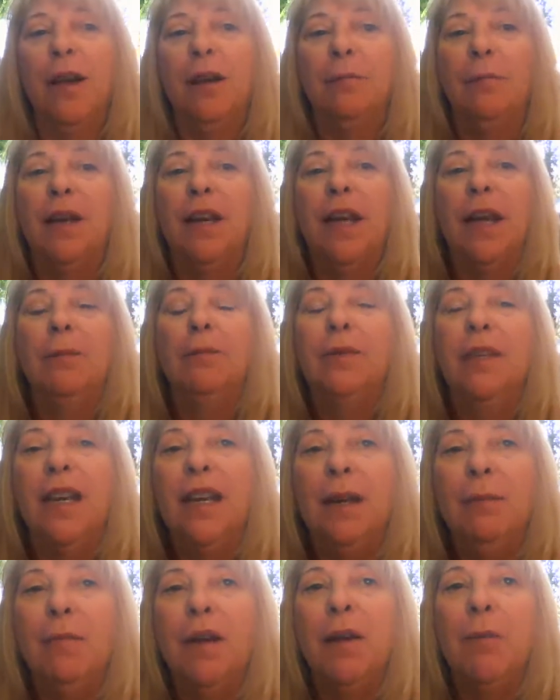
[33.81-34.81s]
I've been
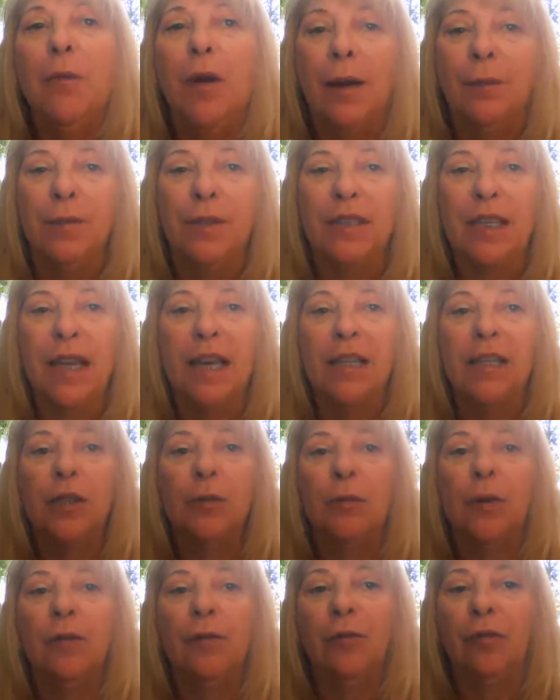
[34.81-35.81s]
updating my website
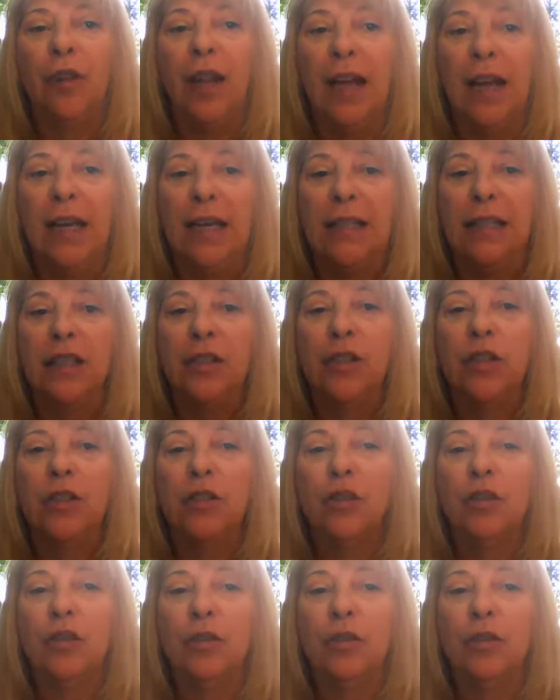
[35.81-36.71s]
to reflect